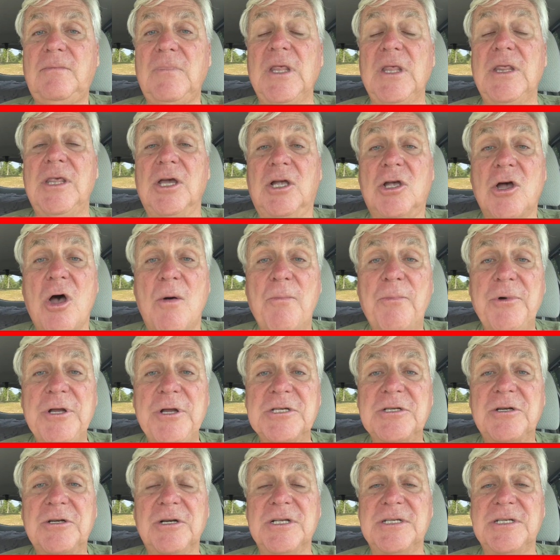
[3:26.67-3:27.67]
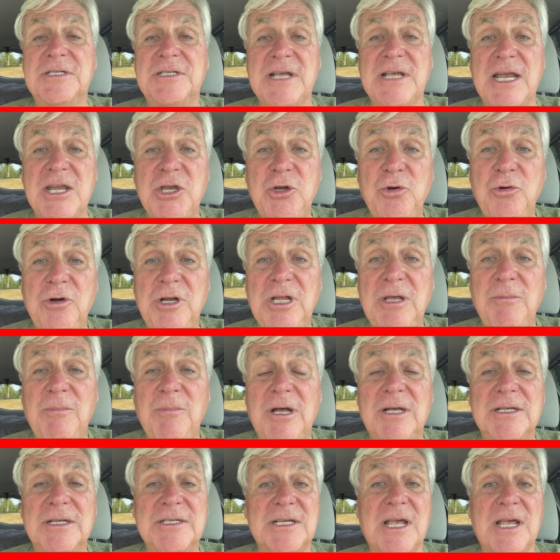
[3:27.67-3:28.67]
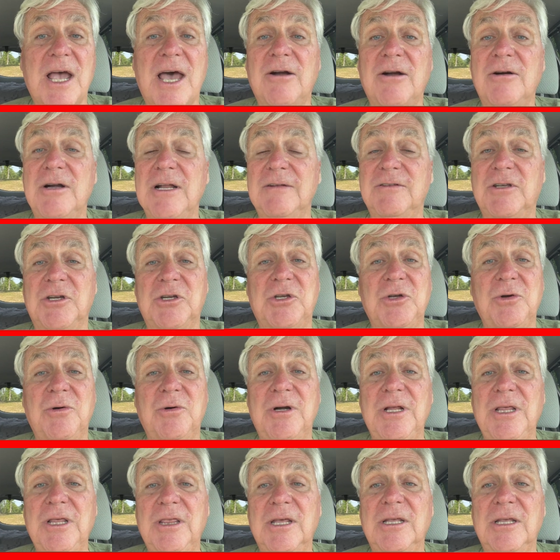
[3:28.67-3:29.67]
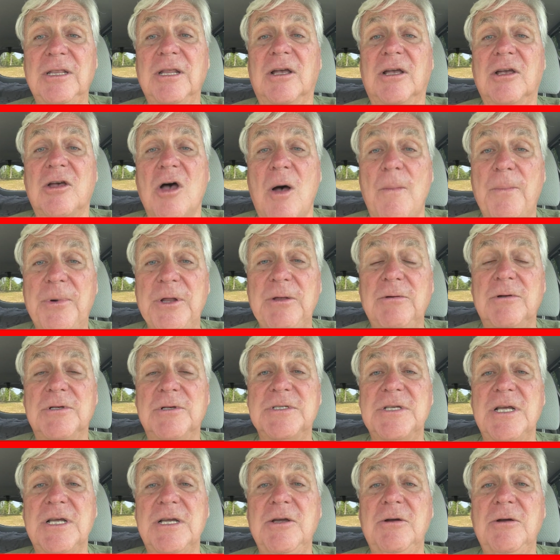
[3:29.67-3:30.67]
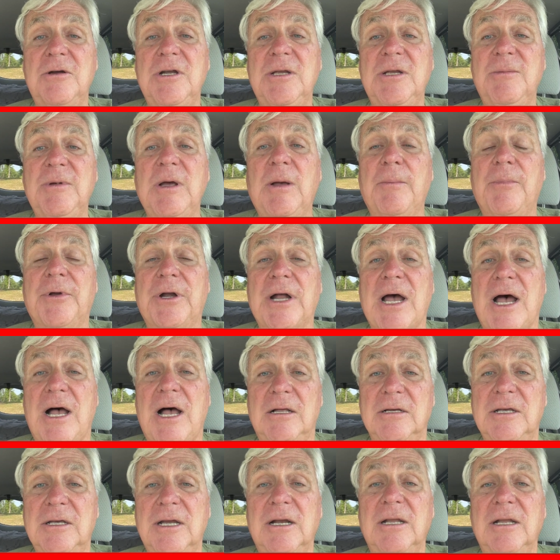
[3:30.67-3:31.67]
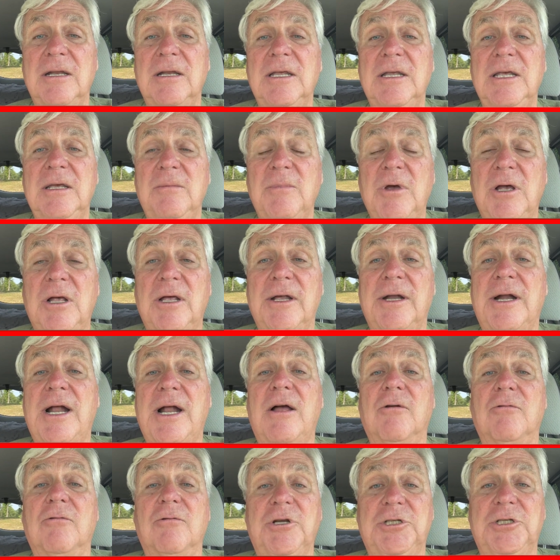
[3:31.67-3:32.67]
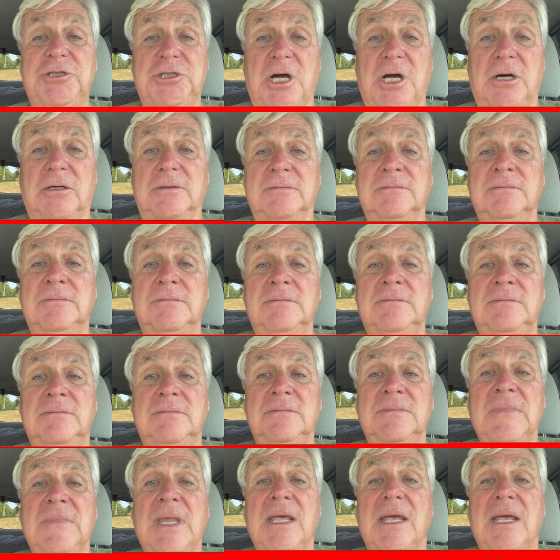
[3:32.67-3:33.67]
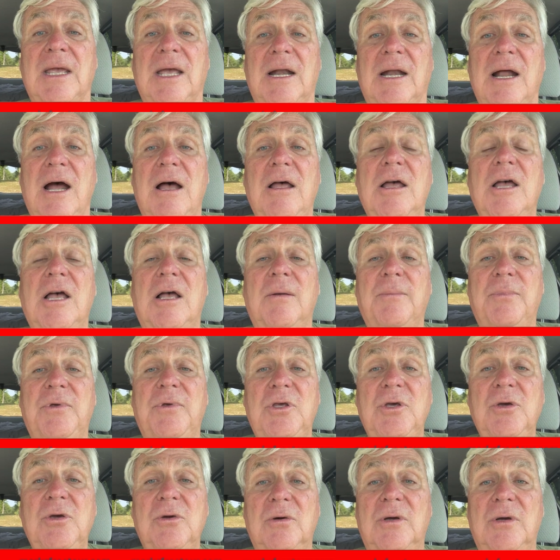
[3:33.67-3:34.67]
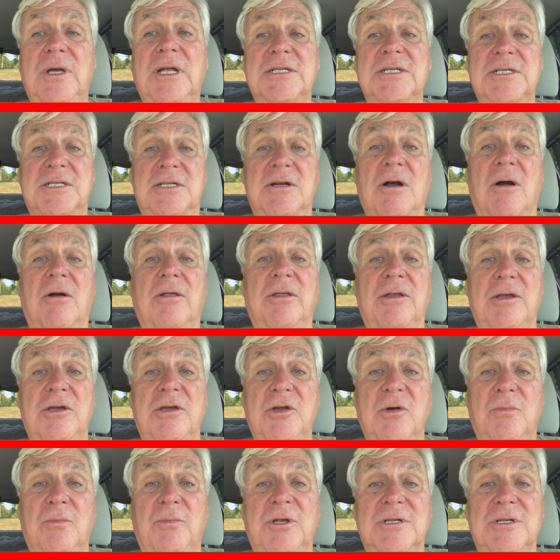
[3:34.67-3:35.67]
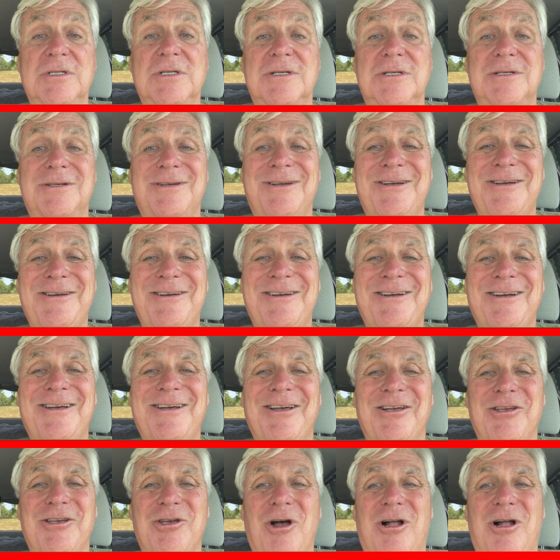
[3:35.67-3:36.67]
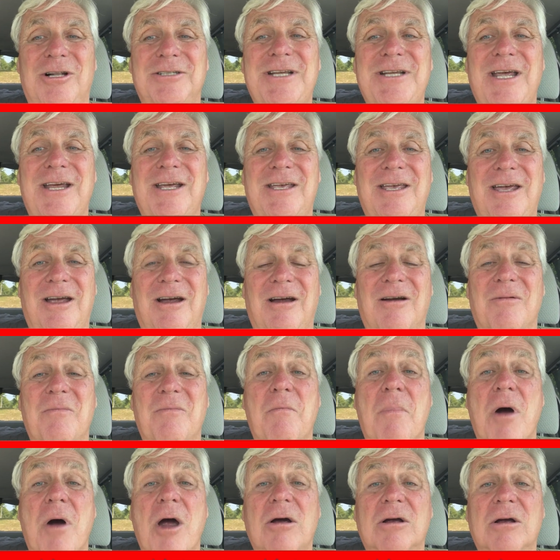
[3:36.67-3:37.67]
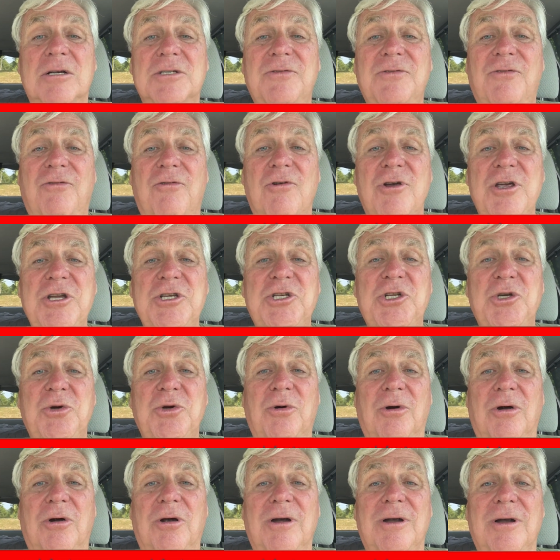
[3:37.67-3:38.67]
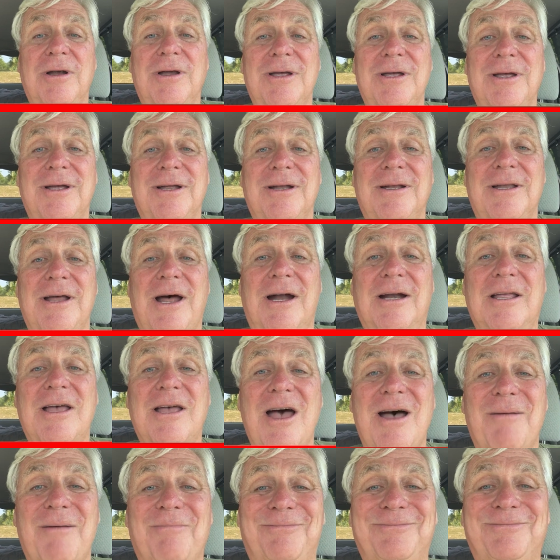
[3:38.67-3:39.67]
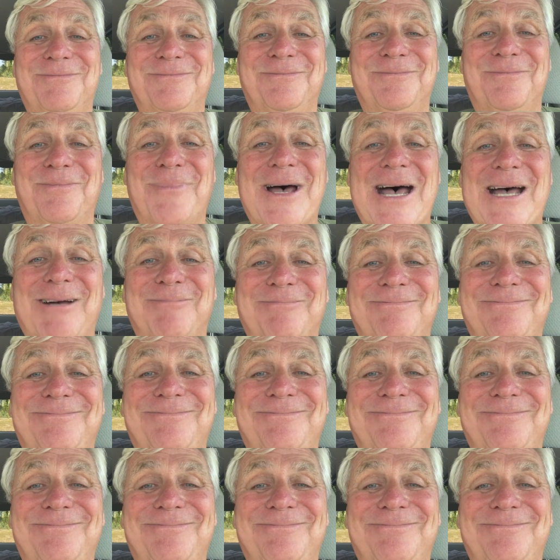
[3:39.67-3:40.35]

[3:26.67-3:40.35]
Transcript: The company is going to send you an email. See, I don't have to do anything. The company will send you an email, but I'll get an email and I'll reach out and I'll help you get started in your business. Y'all take care. MarksFreeTour.com. Bye.